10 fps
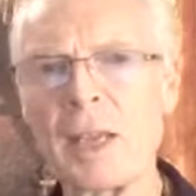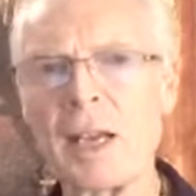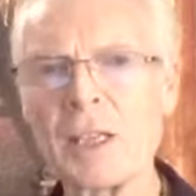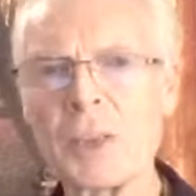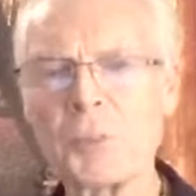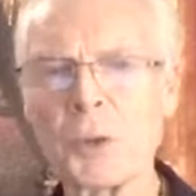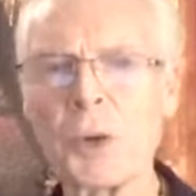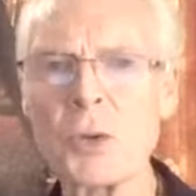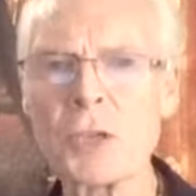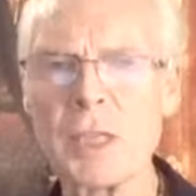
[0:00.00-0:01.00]
has to
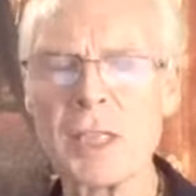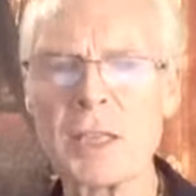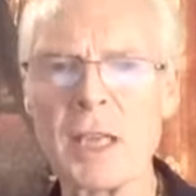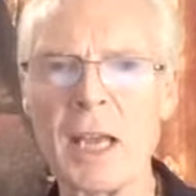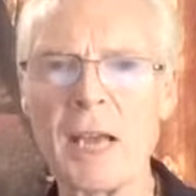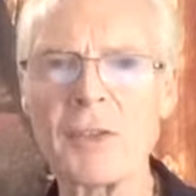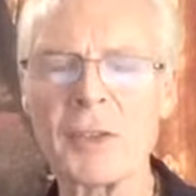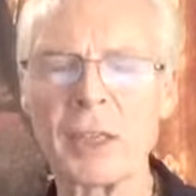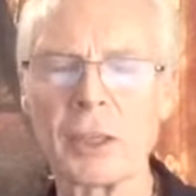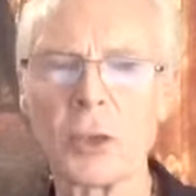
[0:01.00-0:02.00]
process
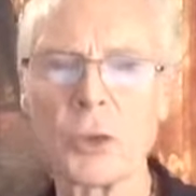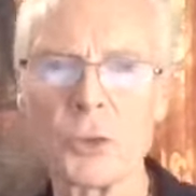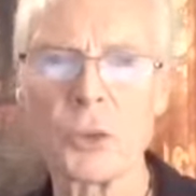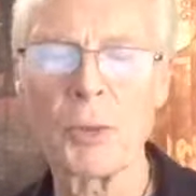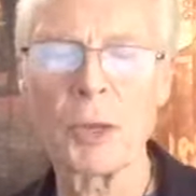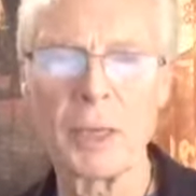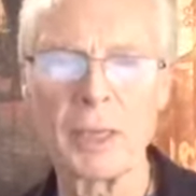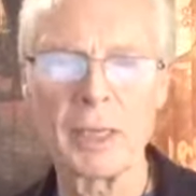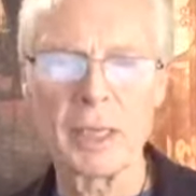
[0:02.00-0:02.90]
everything that goes through the body.